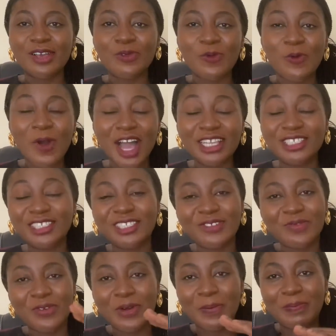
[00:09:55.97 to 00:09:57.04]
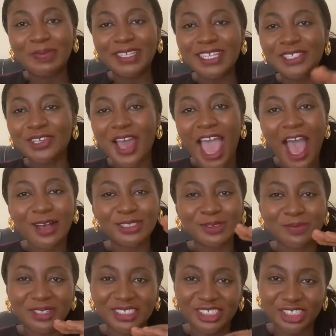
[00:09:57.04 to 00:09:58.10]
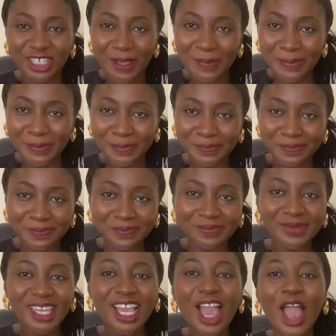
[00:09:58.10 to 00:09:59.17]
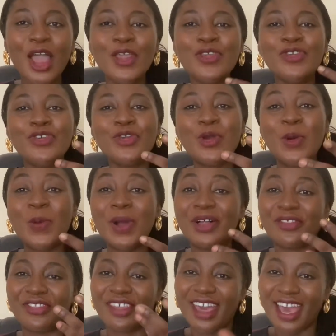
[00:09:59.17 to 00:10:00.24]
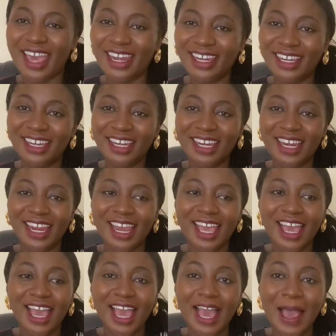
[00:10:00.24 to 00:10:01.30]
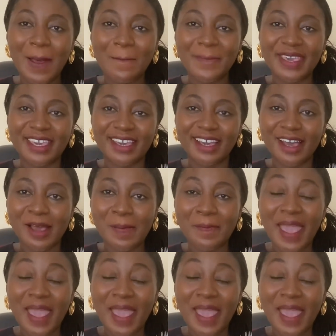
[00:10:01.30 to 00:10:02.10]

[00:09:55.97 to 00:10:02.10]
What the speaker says: Once you complete your housemanship, You will then become a